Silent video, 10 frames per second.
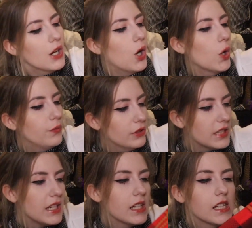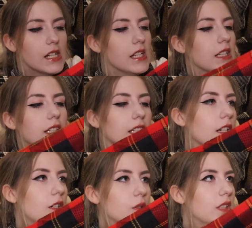Hopefully, you
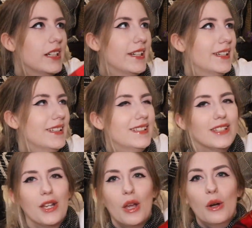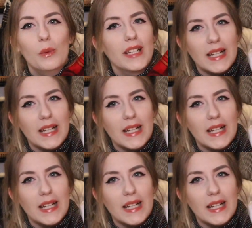know, we